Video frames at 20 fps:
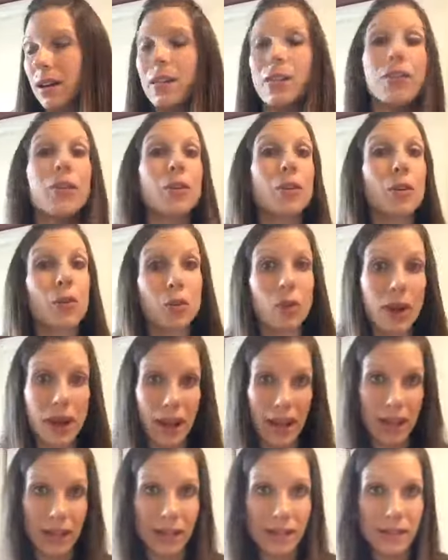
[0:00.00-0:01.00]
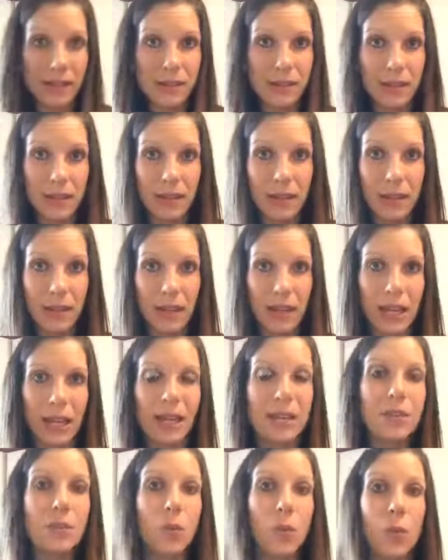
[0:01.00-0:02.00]
the grains
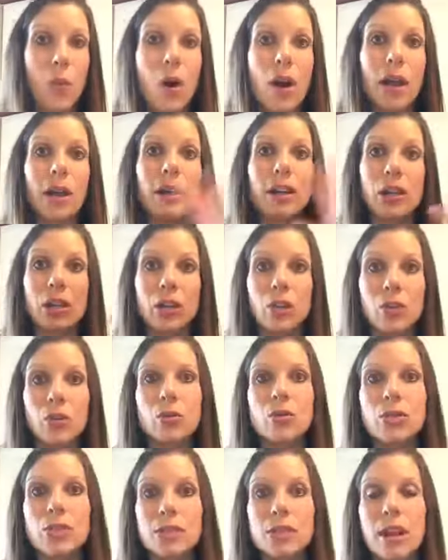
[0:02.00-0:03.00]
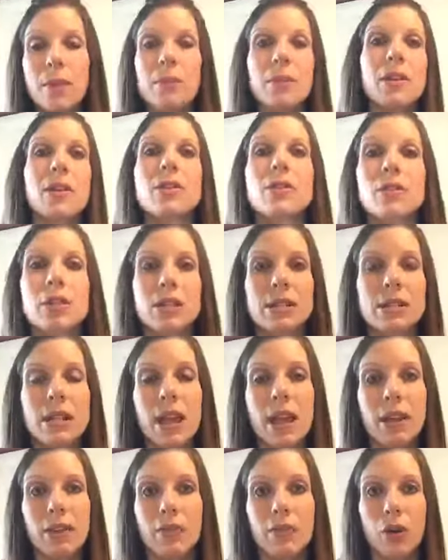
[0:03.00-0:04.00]
is one huge step that you can
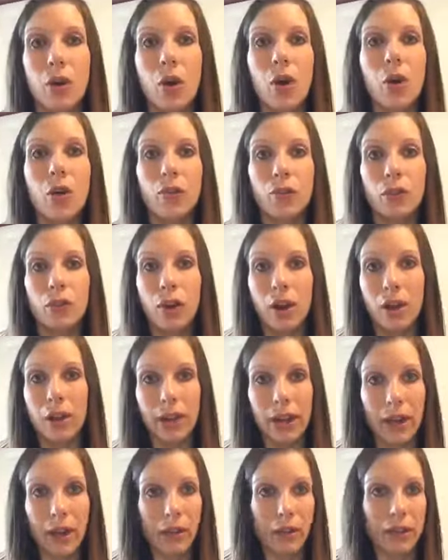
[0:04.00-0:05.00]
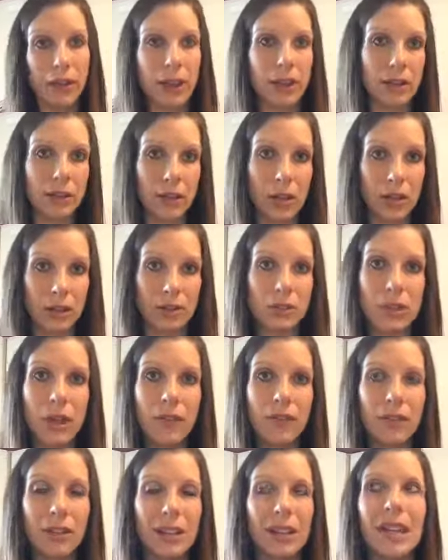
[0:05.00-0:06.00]
take for overall health and
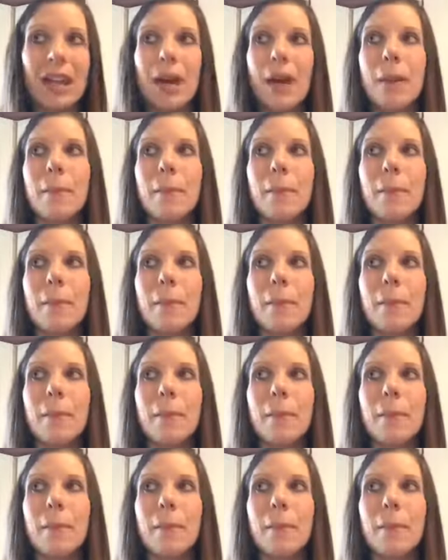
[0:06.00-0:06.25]
longevity,